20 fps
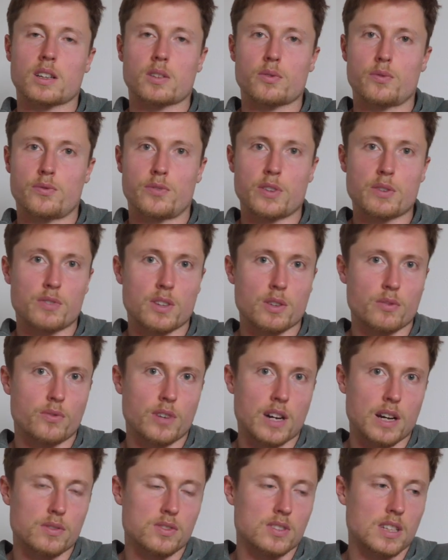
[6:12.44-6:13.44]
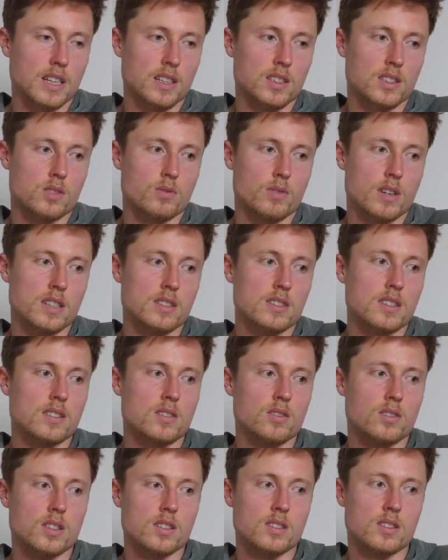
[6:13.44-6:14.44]
55 seconds rest, as
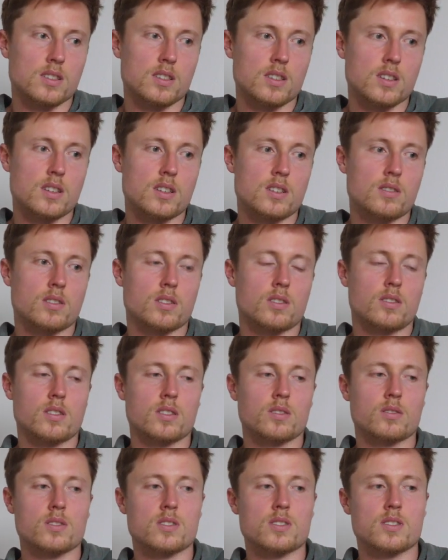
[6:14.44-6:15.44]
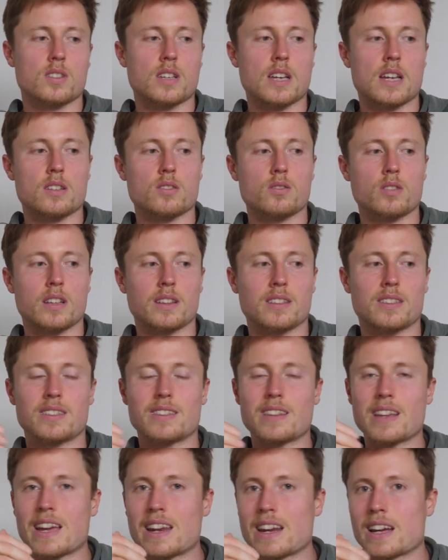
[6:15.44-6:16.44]
you can see here according to the schedule, and
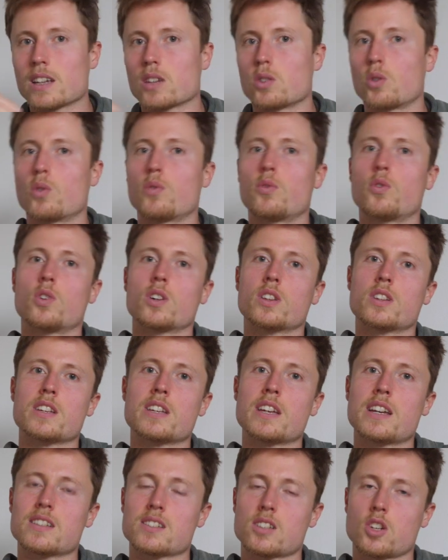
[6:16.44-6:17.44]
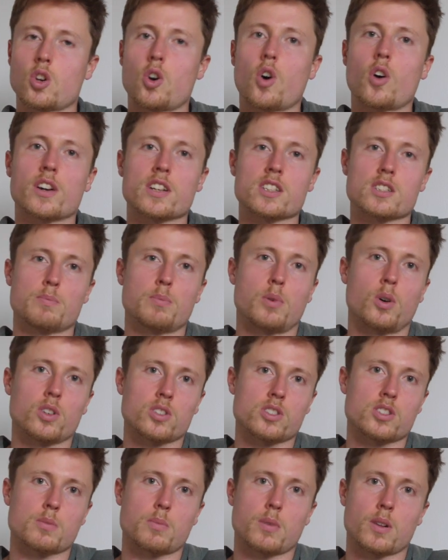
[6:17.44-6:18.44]
then I go for the as long as
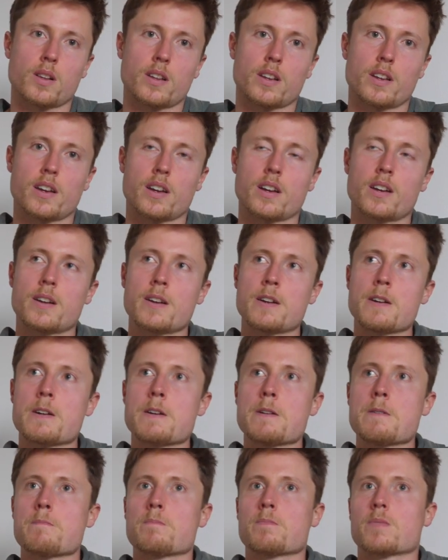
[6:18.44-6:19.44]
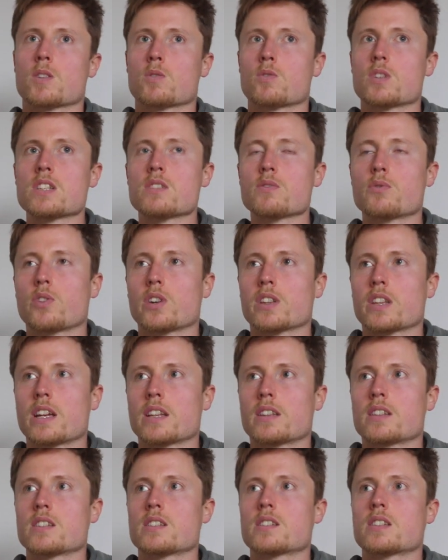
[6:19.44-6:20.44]
possible. Yeah? The reason for
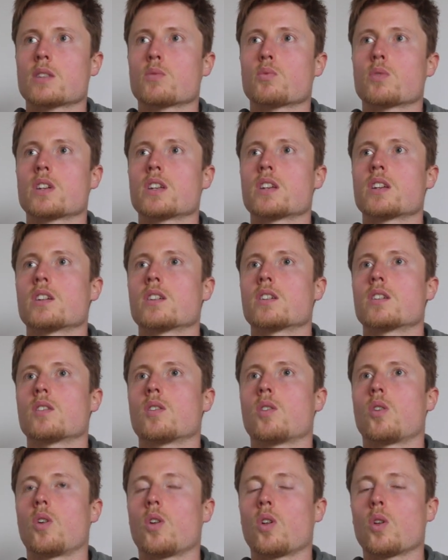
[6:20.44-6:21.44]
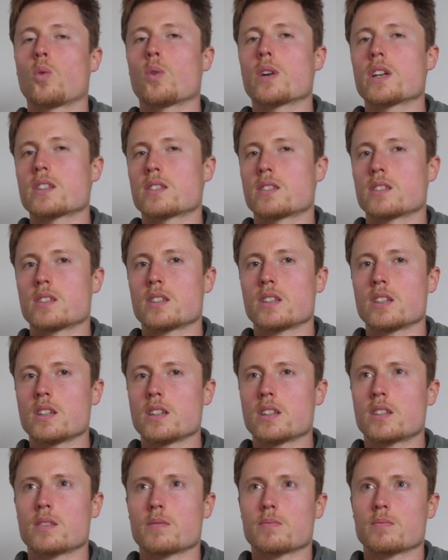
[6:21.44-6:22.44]
that is that we always
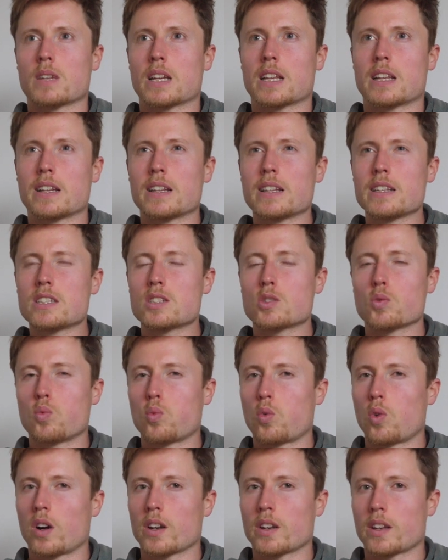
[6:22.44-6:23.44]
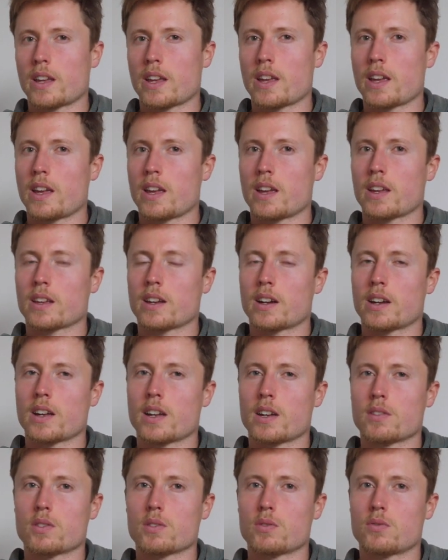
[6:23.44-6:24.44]
need at least one hang, I
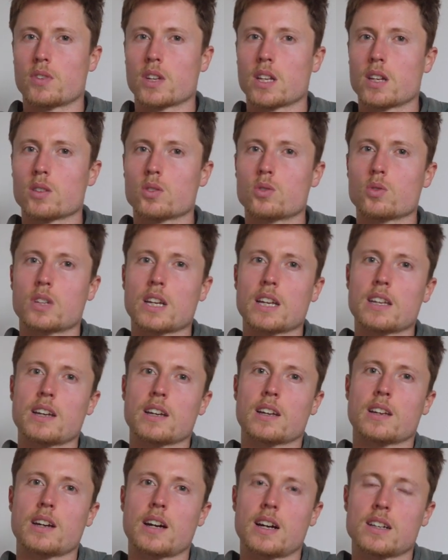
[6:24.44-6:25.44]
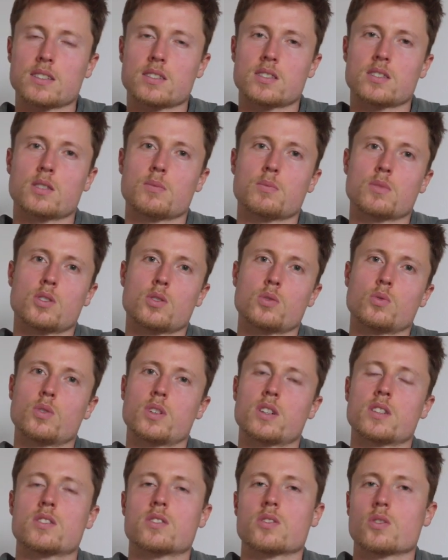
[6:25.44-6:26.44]
have the feeling, to get accustomed
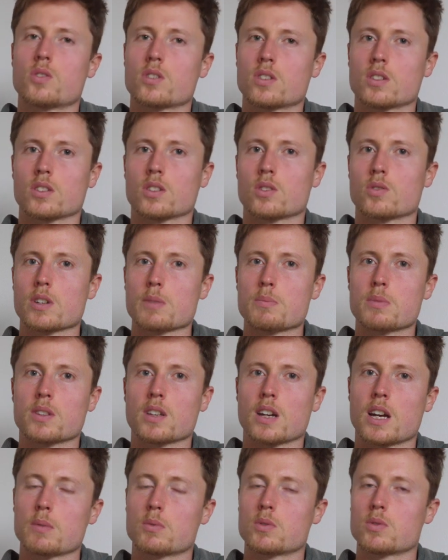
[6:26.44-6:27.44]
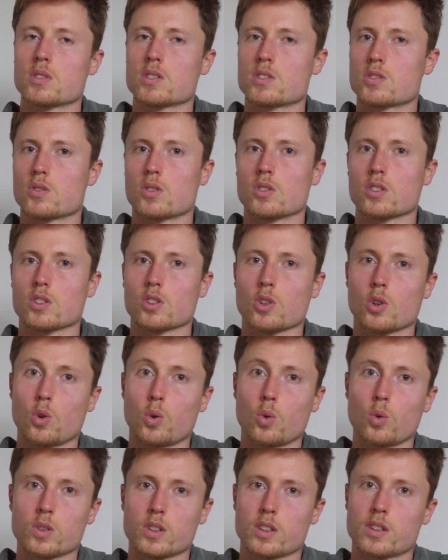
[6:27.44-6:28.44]
to a certain grip type, to a certain
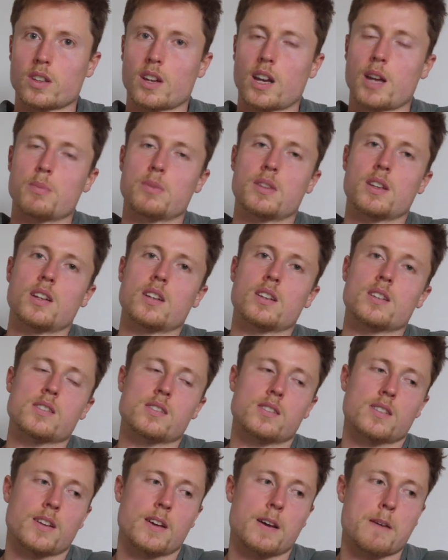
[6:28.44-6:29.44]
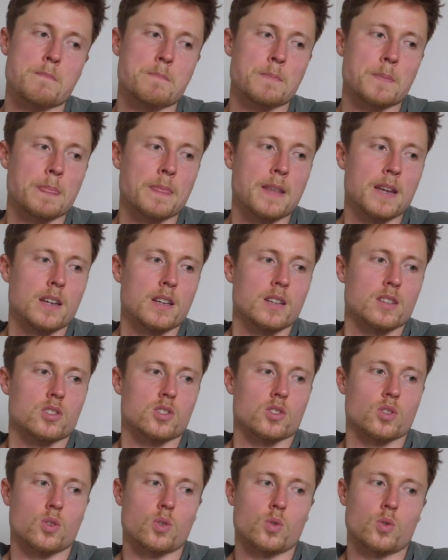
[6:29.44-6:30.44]
hold type, that is. Yeah?
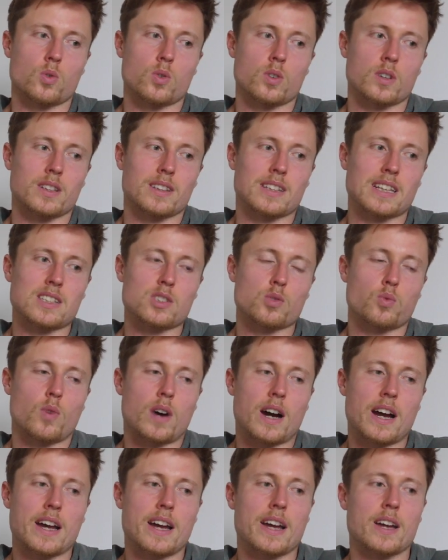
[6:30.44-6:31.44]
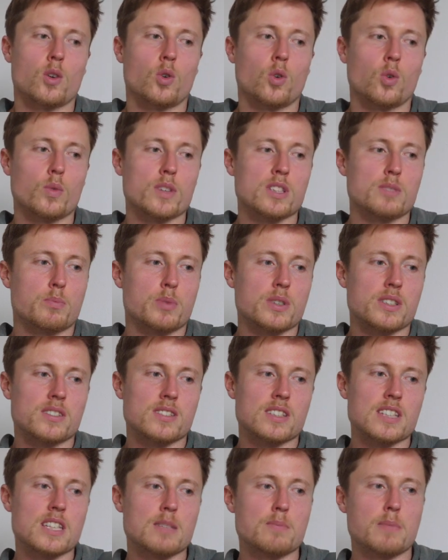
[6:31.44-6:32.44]
So that's why I always
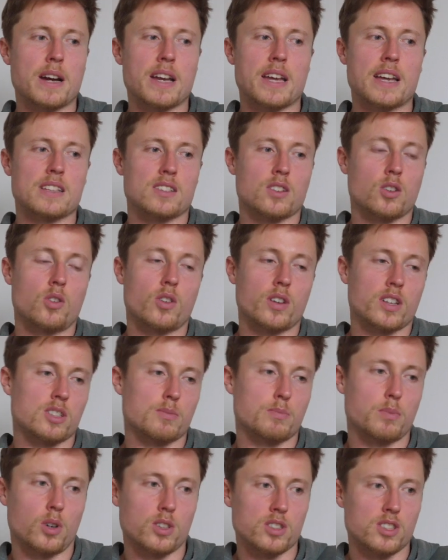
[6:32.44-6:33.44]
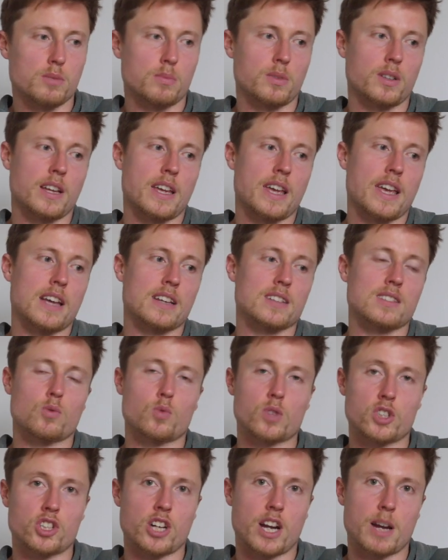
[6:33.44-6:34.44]
precede my as long as possible hangs,
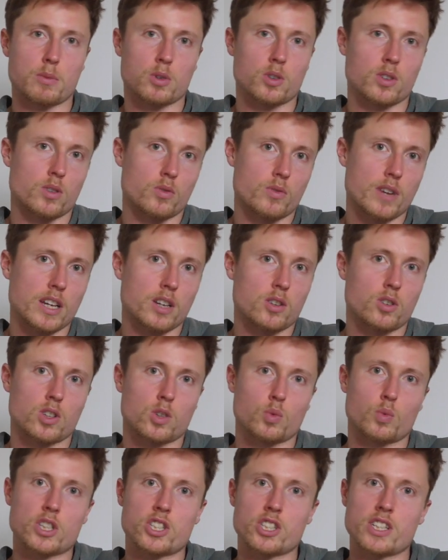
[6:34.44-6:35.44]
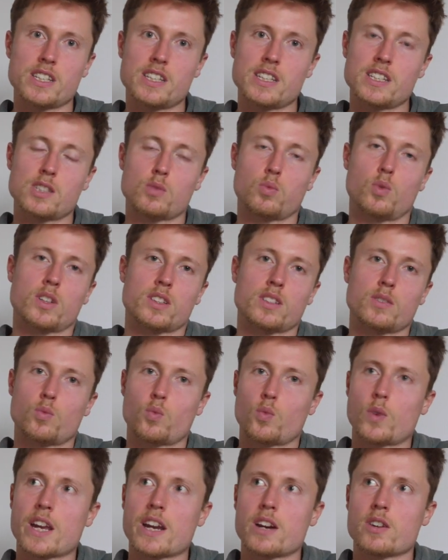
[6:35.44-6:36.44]
which I'm gonna record, which is
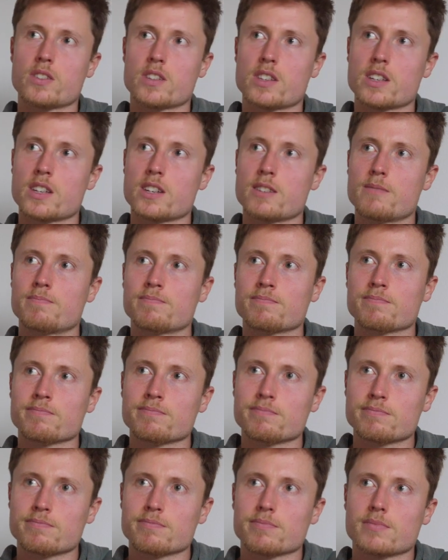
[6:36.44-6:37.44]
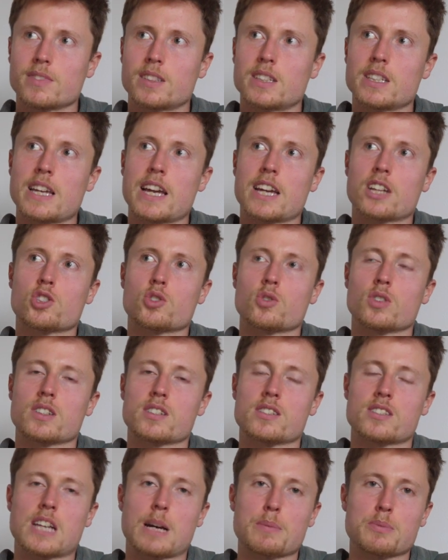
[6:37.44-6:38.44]
where the actual
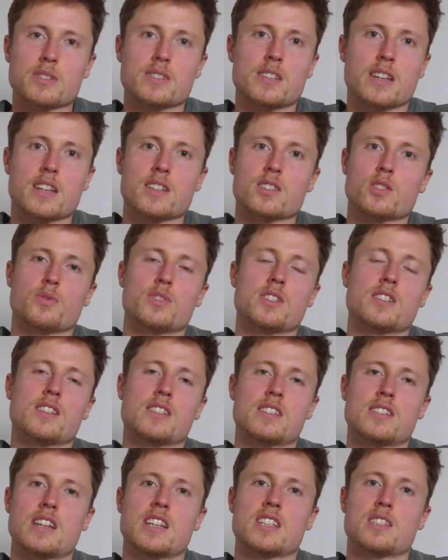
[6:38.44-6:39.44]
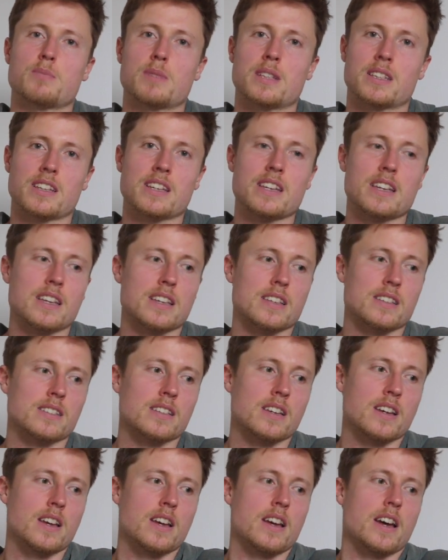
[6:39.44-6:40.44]
substance of this assessment is.